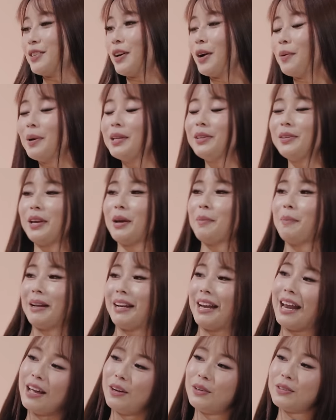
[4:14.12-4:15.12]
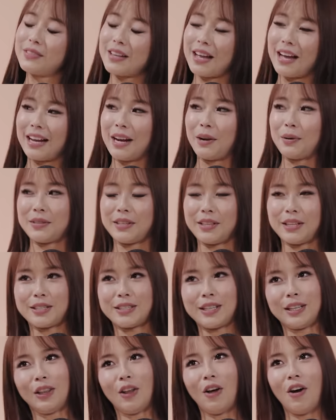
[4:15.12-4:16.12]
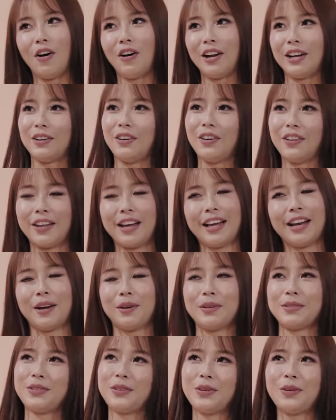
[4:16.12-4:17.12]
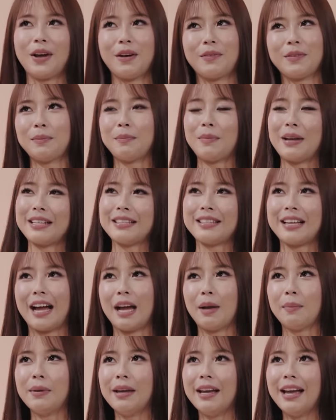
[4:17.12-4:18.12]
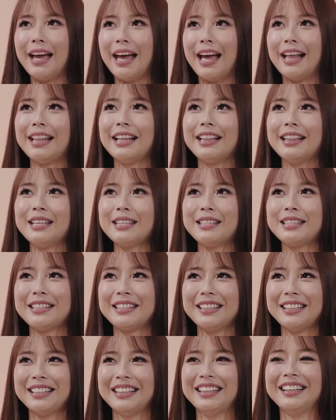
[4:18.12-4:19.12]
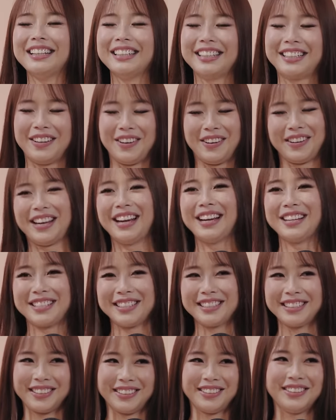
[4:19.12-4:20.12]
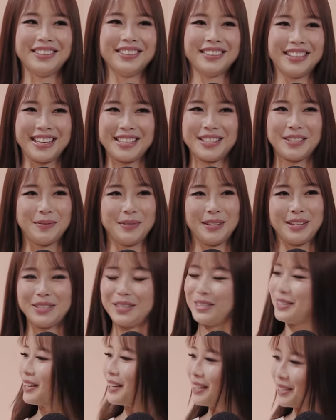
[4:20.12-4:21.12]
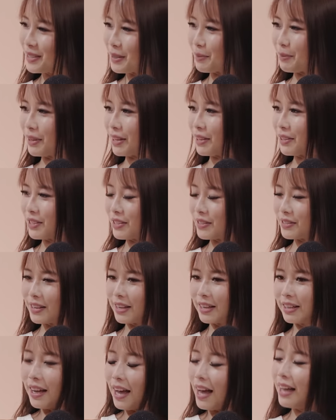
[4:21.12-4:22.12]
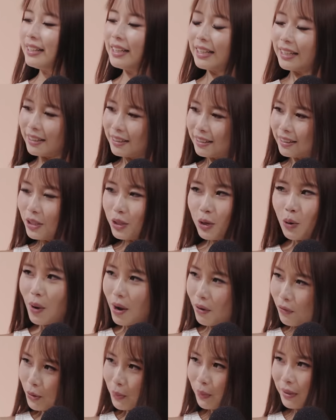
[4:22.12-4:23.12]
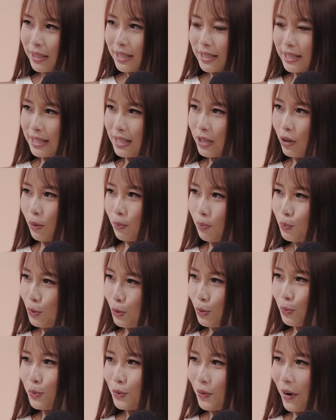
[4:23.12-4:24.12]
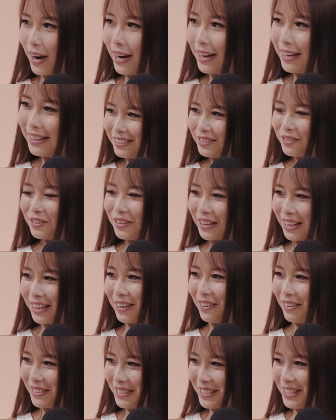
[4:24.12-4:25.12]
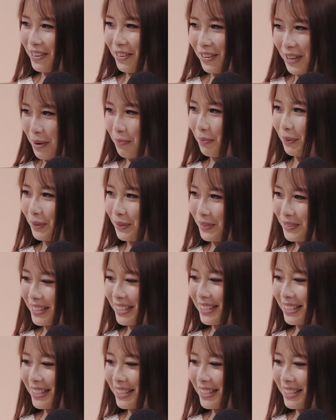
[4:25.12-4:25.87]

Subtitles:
So I went to get my nails done. I was in the salon and all that. And I was, you know, having the best time. And then this Caucasian girl next to me, she turns to me and she said, "Honey, you know everyone can see your boobs, right? You know they can all see your nipples.